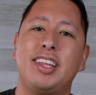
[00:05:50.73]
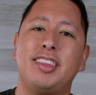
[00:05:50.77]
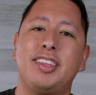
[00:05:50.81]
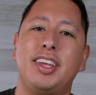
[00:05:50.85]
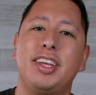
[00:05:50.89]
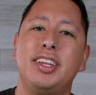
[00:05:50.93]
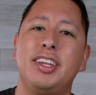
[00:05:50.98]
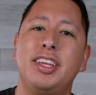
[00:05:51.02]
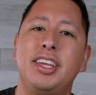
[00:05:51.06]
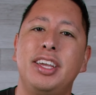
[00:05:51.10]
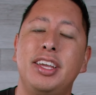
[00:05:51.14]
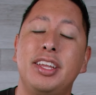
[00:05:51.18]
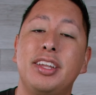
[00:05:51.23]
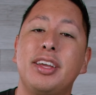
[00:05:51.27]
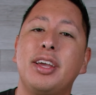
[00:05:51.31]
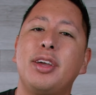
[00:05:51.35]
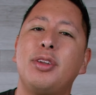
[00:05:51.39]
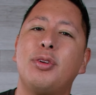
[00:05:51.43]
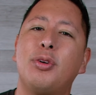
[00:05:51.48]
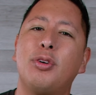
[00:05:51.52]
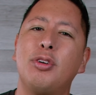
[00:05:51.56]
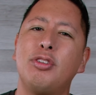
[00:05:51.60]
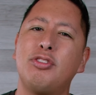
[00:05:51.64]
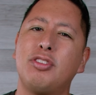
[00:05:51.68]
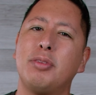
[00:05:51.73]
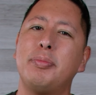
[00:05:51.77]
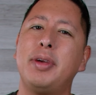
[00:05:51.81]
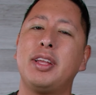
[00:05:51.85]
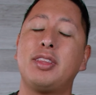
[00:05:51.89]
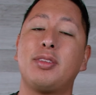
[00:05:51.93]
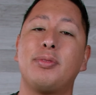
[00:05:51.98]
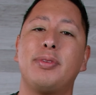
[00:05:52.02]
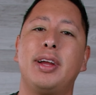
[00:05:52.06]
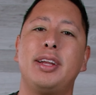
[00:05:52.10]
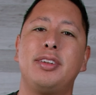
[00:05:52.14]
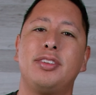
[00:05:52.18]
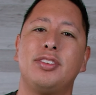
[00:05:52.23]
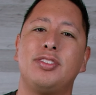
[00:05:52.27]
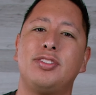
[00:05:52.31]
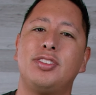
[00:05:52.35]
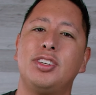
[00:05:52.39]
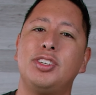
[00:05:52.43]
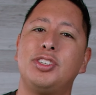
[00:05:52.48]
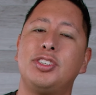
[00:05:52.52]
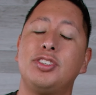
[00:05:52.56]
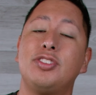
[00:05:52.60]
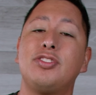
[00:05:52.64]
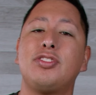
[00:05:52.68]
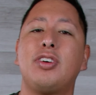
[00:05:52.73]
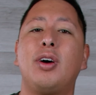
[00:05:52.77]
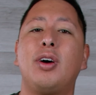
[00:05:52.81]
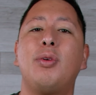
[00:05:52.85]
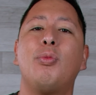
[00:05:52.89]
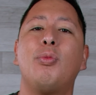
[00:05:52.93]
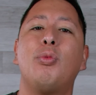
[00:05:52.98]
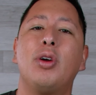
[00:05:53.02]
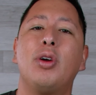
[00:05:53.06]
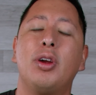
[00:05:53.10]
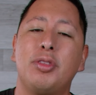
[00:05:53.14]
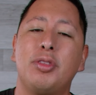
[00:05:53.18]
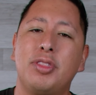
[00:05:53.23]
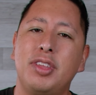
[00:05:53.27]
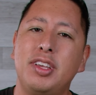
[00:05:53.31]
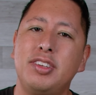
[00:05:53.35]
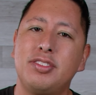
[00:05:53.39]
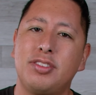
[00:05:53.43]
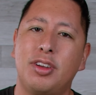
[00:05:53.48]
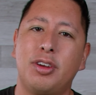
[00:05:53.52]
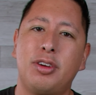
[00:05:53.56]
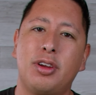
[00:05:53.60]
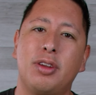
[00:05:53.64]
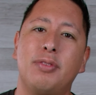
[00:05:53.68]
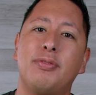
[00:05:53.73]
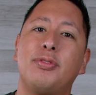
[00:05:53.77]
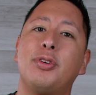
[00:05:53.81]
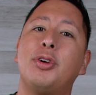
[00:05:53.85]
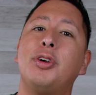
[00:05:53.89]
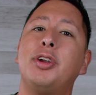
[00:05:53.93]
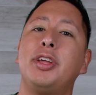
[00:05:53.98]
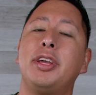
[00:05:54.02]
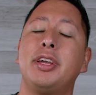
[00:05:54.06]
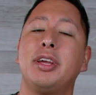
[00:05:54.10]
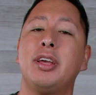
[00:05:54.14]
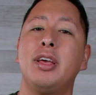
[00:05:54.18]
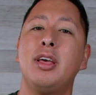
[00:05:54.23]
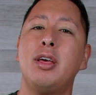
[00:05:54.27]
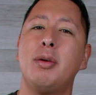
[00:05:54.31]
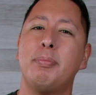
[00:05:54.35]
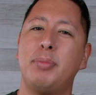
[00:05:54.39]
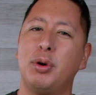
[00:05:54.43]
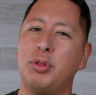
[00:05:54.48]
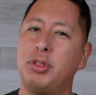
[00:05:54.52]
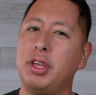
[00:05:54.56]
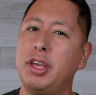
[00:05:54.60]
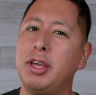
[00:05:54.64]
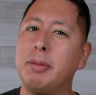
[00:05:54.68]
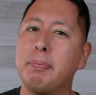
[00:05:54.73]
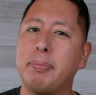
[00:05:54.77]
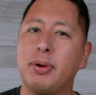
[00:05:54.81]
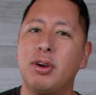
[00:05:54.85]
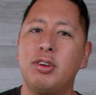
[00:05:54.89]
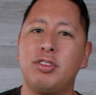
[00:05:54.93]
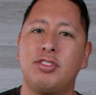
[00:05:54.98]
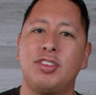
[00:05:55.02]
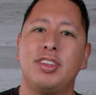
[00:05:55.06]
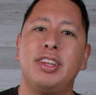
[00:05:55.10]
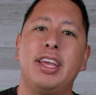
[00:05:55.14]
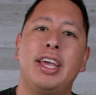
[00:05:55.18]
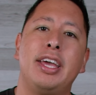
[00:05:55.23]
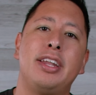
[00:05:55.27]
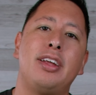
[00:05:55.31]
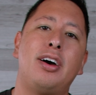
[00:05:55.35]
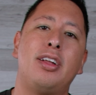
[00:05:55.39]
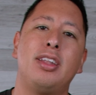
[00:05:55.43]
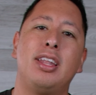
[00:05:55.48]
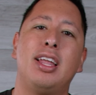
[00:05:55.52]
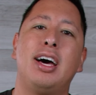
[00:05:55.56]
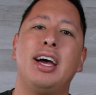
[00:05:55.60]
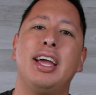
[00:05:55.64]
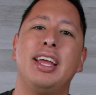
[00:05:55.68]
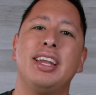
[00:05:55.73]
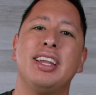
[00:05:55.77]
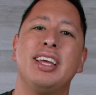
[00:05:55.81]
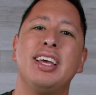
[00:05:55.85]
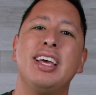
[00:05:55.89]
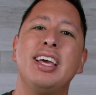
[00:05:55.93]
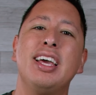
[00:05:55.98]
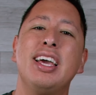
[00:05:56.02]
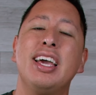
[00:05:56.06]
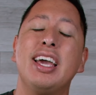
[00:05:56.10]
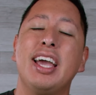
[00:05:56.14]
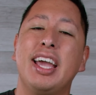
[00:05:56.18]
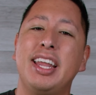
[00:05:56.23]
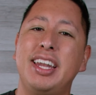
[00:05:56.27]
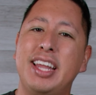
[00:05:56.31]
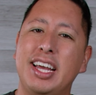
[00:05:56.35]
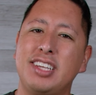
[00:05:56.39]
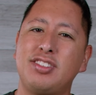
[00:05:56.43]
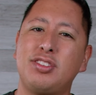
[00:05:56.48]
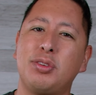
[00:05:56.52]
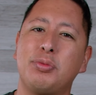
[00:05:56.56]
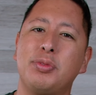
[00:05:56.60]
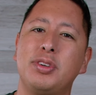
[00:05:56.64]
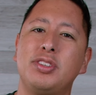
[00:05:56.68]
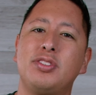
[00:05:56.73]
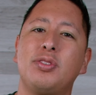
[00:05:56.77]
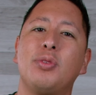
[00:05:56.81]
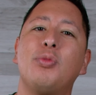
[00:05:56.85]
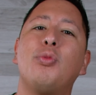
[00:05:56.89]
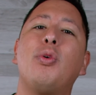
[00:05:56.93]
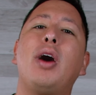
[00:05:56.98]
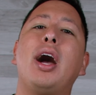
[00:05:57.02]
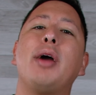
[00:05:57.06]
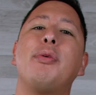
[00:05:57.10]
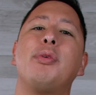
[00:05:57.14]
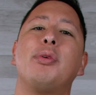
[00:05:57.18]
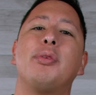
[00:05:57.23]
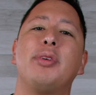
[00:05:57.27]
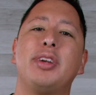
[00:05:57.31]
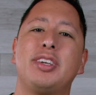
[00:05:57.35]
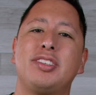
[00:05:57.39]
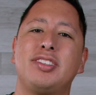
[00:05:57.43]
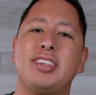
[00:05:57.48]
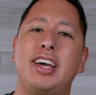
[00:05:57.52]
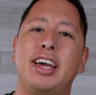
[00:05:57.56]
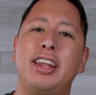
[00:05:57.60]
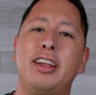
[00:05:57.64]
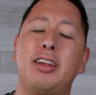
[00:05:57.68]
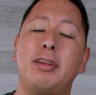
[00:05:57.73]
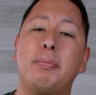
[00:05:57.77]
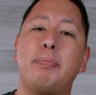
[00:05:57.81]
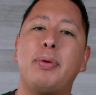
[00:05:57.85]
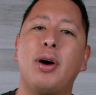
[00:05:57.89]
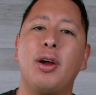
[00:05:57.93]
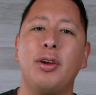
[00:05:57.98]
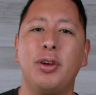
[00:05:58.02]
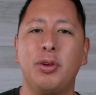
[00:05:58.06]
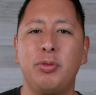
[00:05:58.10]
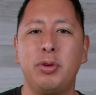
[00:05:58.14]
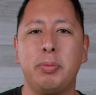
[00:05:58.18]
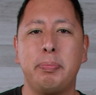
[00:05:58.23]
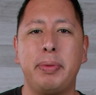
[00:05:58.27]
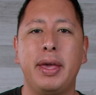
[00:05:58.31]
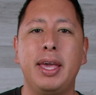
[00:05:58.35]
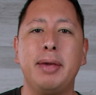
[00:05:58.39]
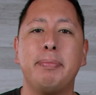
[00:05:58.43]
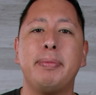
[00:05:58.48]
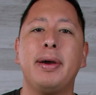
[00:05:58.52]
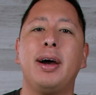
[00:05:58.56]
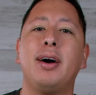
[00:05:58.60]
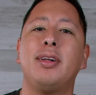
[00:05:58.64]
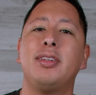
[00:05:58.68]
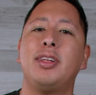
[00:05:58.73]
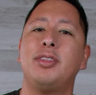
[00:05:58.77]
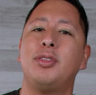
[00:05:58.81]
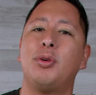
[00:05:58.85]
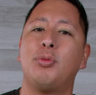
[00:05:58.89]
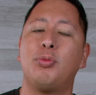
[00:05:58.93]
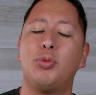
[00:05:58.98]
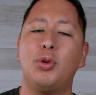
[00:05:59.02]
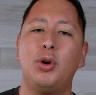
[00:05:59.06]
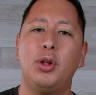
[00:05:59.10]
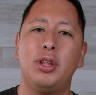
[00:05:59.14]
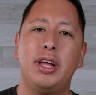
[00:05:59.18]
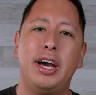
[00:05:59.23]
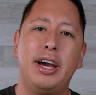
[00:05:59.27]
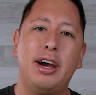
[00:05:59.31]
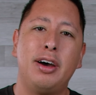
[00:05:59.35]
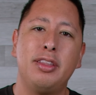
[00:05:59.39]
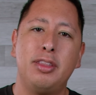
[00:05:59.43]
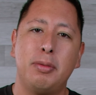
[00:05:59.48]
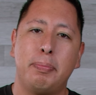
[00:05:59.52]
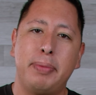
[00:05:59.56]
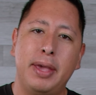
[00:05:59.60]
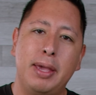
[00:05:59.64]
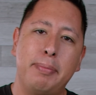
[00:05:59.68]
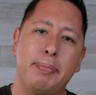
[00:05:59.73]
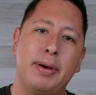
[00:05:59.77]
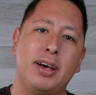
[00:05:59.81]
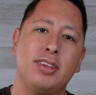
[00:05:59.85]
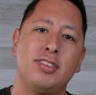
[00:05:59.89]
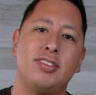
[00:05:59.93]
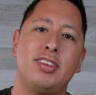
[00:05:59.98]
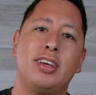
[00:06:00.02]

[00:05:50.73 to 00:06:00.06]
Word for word: that they need in order to make the right decisions on where things are converting, both in person and online. And that's the reason why we were excited to partner with PayPal on the rollout of the PayPal